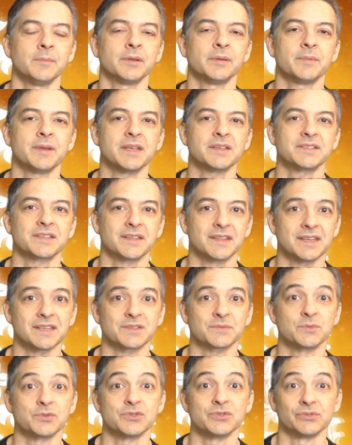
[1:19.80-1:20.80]
But let me ask you
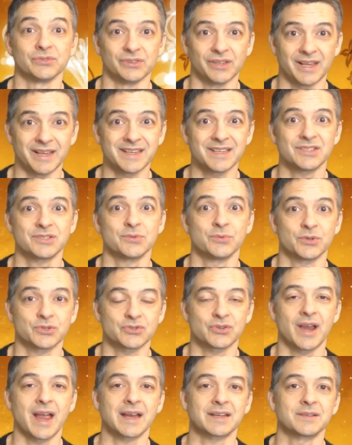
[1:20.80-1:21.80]
this, would you like to
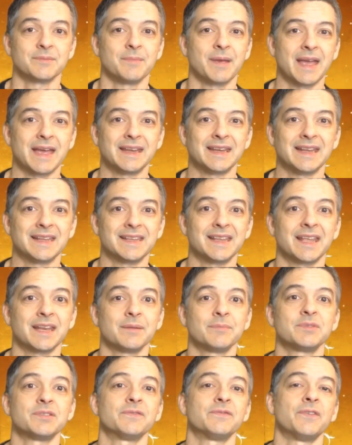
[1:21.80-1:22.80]
attract a man and get
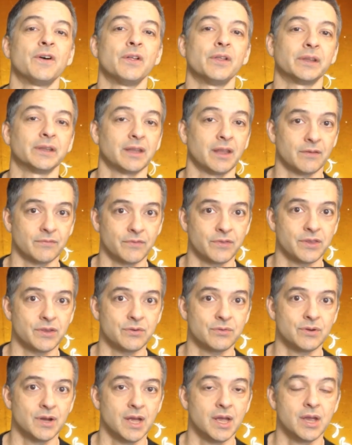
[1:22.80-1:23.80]
him to fall in love with you,